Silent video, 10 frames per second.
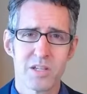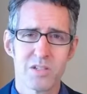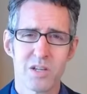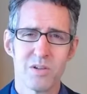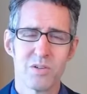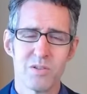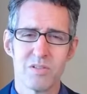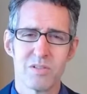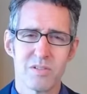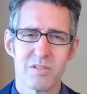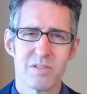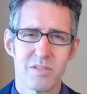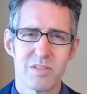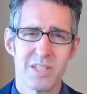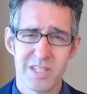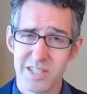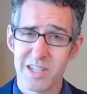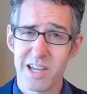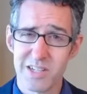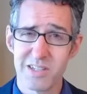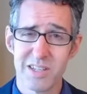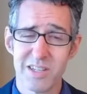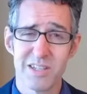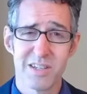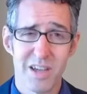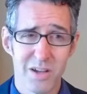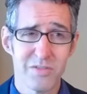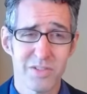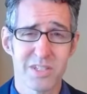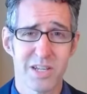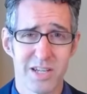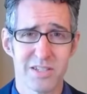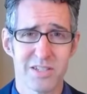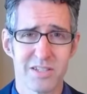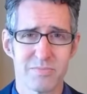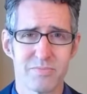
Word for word: So this is actually helpful to us.